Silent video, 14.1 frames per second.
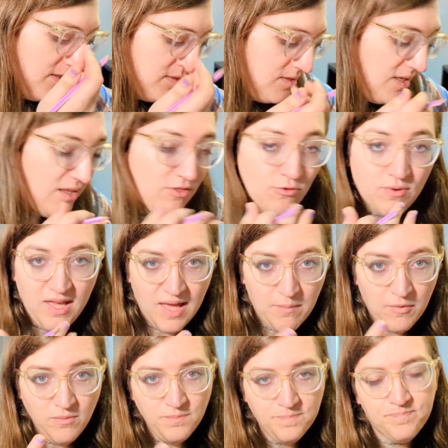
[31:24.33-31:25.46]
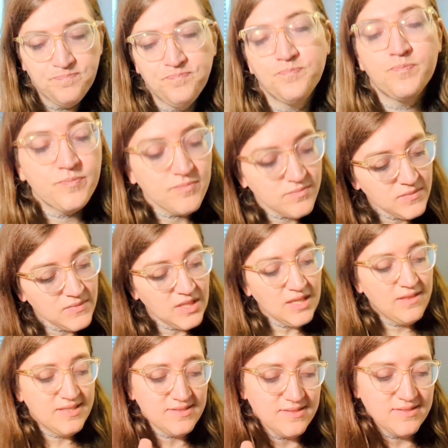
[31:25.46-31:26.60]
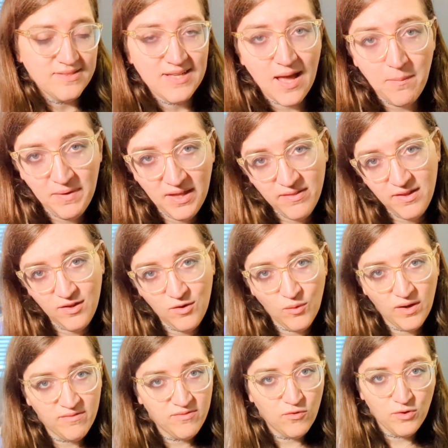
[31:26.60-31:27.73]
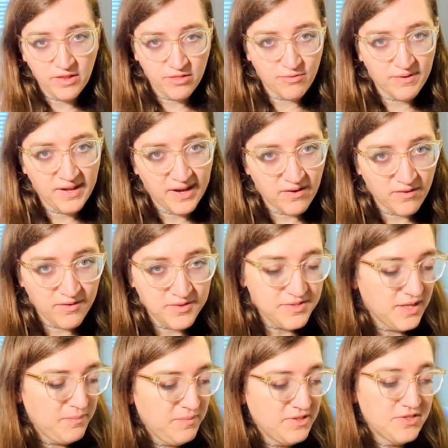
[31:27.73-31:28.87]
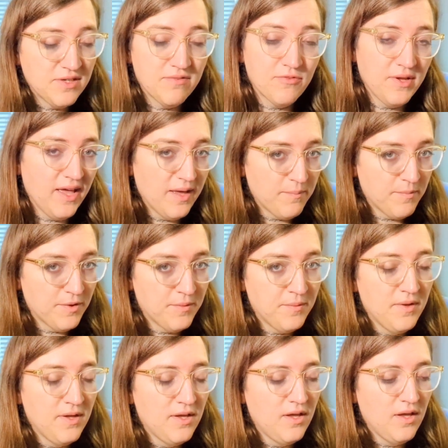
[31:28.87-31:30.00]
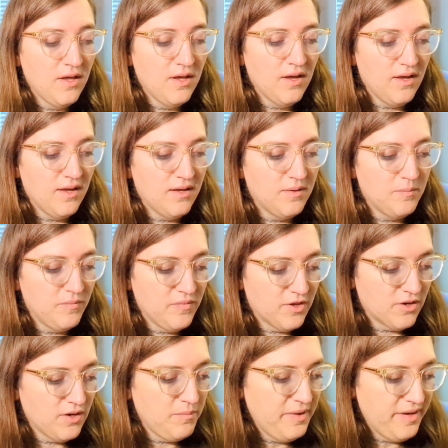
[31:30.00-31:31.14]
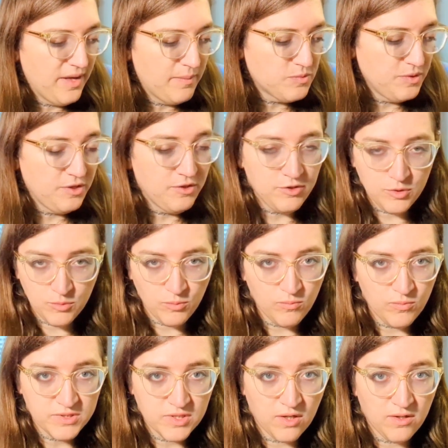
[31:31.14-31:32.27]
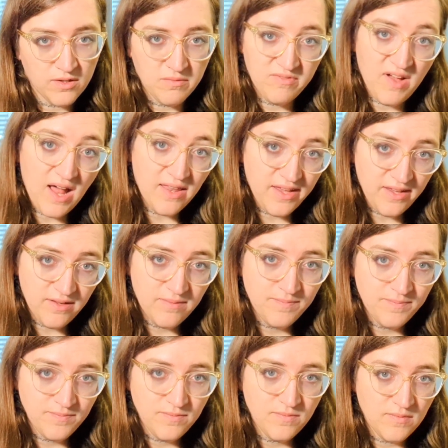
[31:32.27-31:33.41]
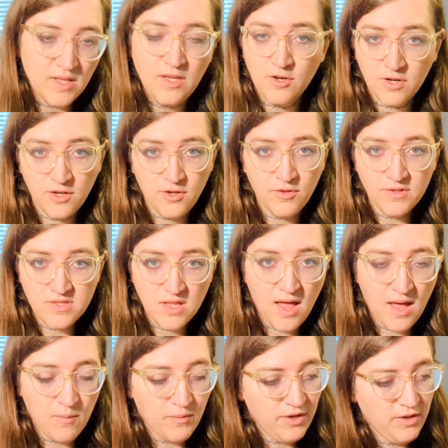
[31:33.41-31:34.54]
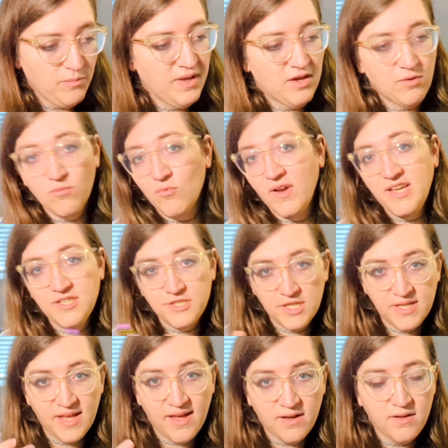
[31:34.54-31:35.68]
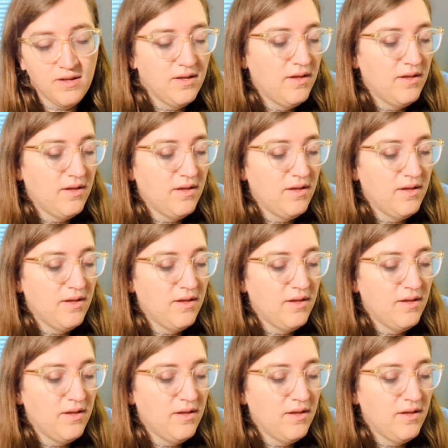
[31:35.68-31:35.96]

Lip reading: So you get 3 ammo. This does not mean that you have only 3 arrows. It means you have 3 ammo. There are going to be times when you do what's called a volley, and you're going to do this a lot when you make a ranged attack.